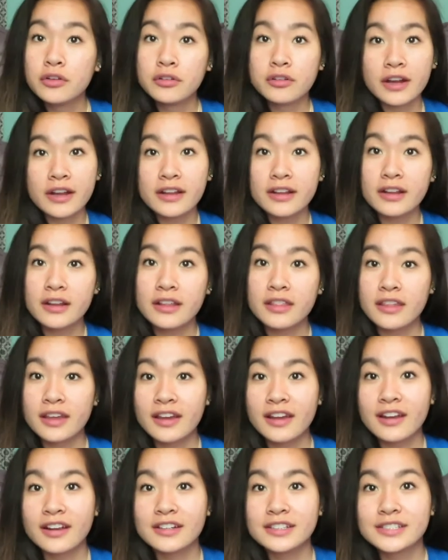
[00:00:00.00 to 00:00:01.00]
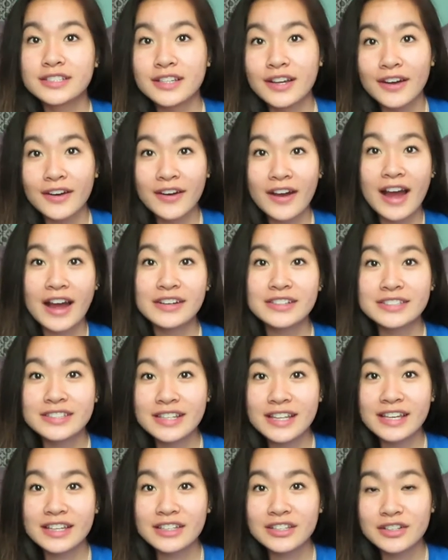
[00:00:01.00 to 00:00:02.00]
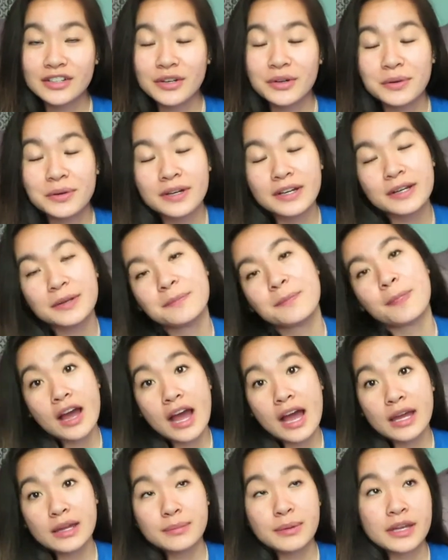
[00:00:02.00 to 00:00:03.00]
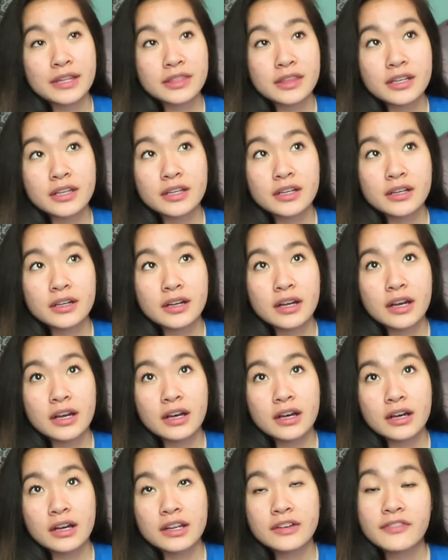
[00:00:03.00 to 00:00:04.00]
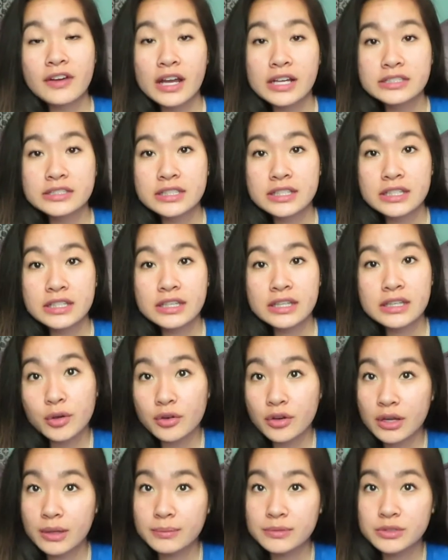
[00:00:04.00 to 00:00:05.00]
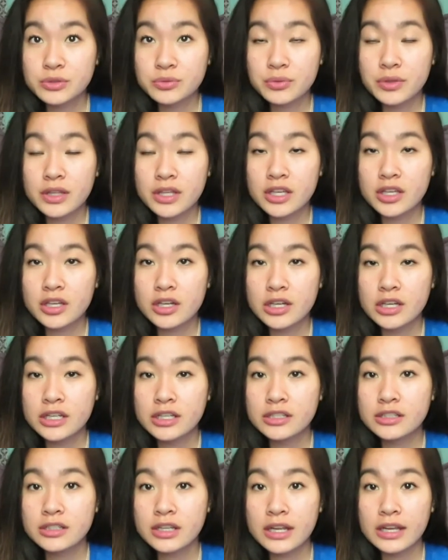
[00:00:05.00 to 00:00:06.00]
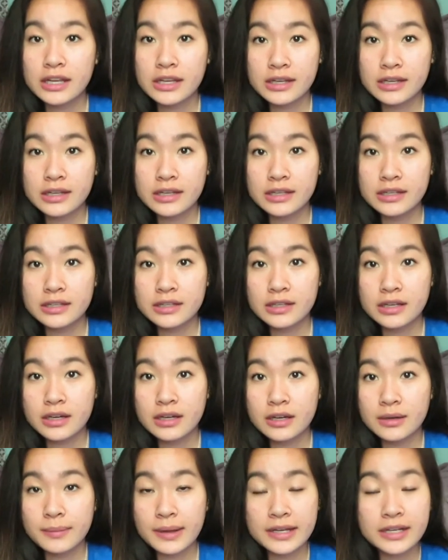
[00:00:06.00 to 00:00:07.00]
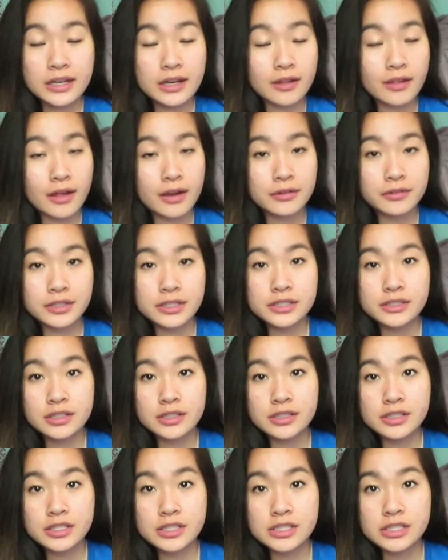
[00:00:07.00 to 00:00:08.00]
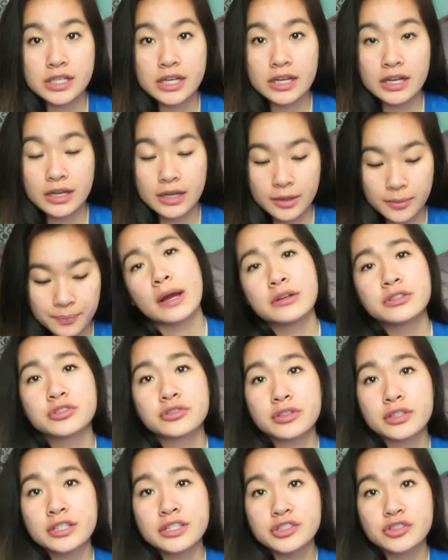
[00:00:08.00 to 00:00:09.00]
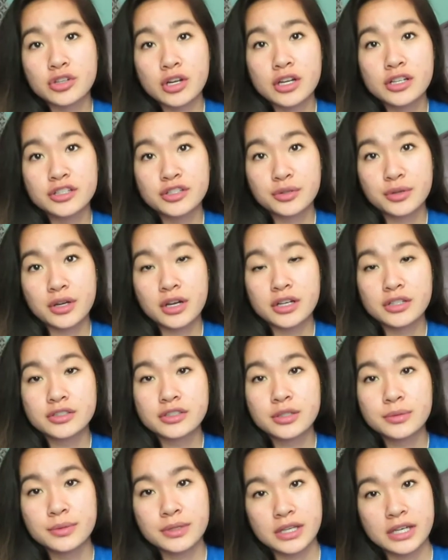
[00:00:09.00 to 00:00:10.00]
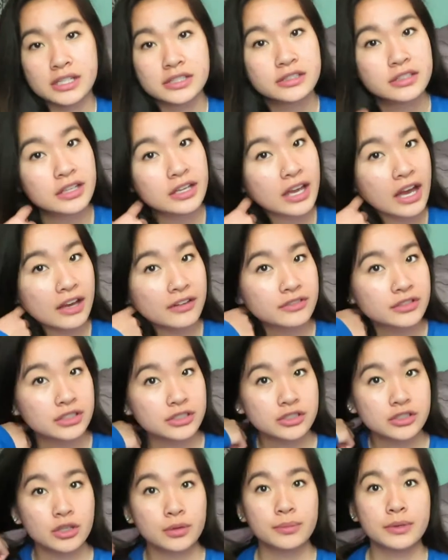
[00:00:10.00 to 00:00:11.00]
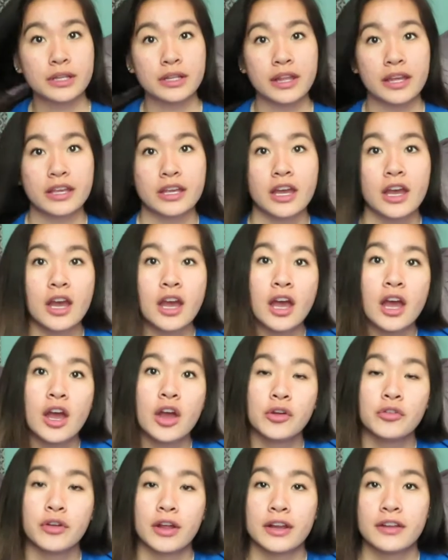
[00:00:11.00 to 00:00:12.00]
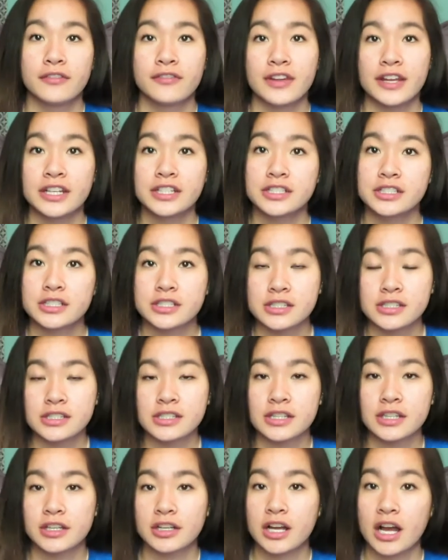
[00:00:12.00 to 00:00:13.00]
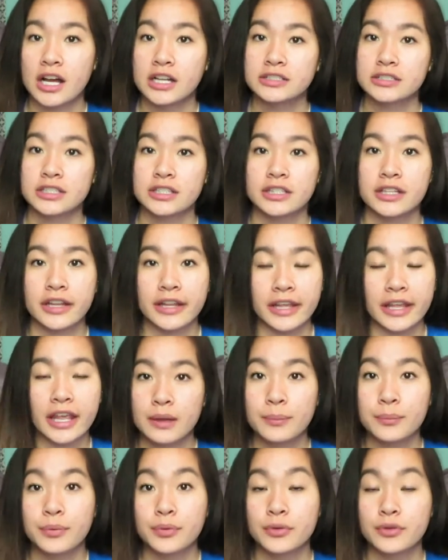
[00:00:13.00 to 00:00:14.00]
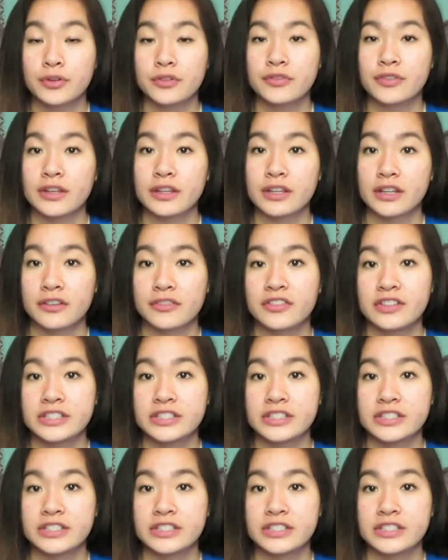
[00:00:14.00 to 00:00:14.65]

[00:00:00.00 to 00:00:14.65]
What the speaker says: right there. So I was like, you know what, I bet their advising program is really good. And I did a lot of research and I was really drawn to it also because they have just so many like renovations and they're constantly improving their